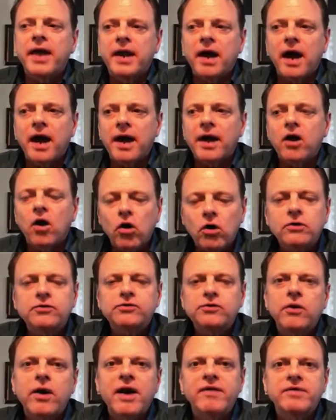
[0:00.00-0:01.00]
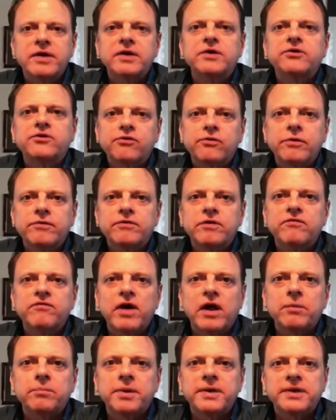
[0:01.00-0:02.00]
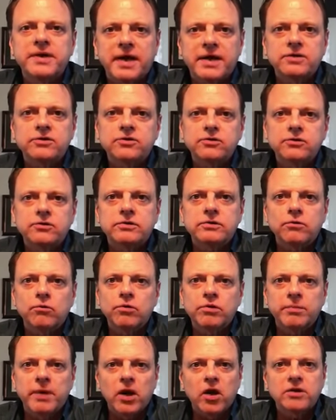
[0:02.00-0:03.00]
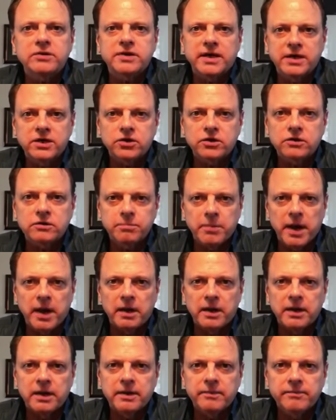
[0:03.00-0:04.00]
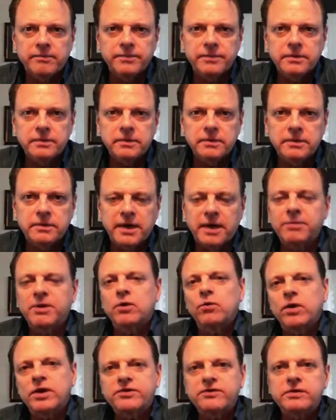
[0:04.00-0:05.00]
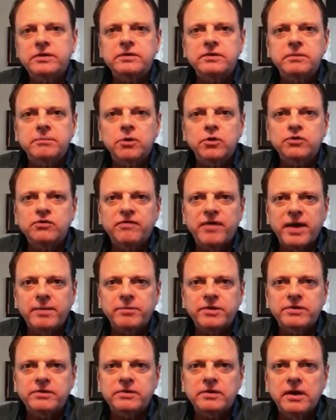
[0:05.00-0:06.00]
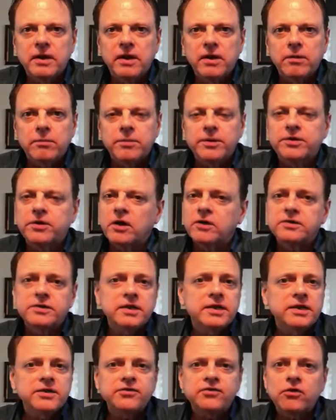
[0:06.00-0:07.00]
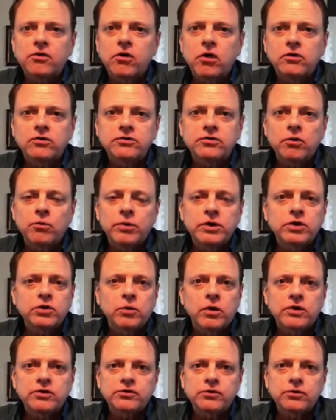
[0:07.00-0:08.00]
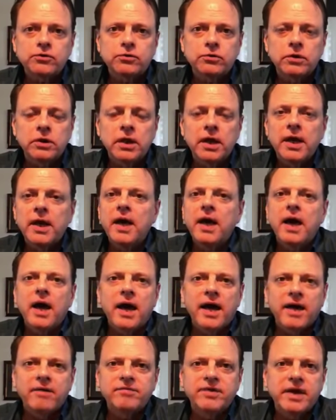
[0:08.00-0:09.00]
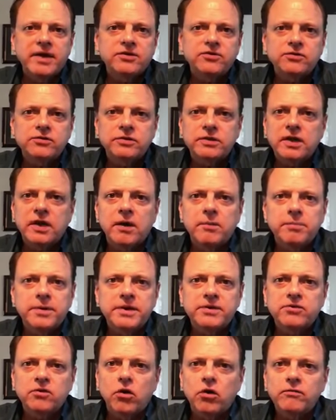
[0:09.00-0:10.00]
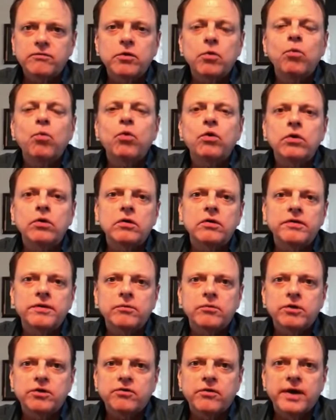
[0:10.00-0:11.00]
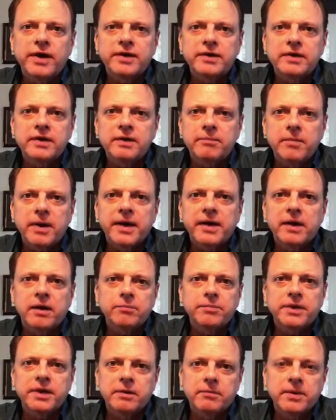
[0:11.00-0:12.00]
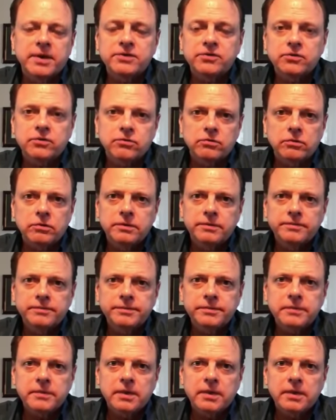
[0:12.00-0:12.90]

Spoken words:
And I also have a history of developing dancers with my Los Angeles ballet. Damien Wetzel is the most famous. But Darcy Kistler also went to our school. I have dancers and companies all over the world that were trained in my company and my school.